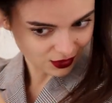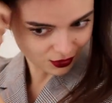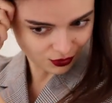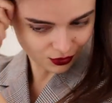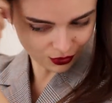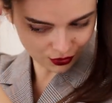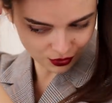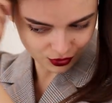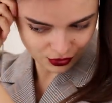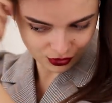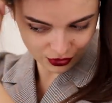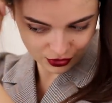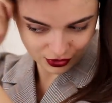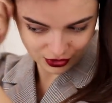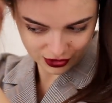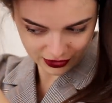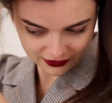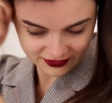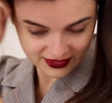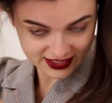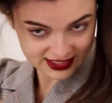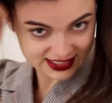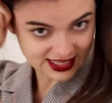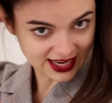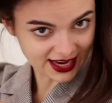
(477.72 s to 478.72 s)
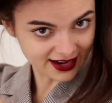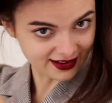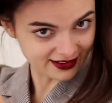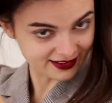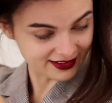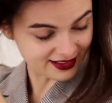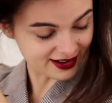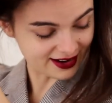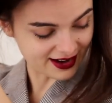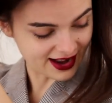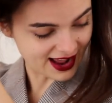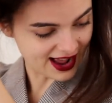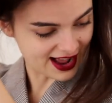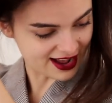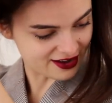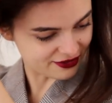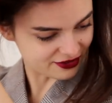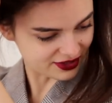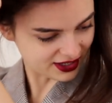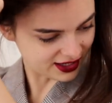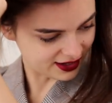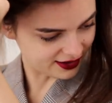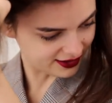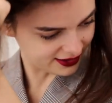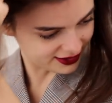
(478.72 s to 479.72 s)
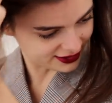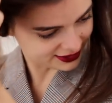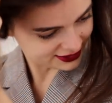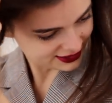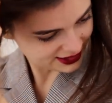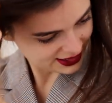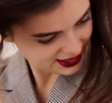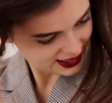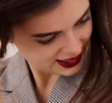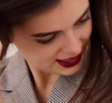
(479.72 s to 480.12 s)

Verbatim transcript: all of this hair that I have here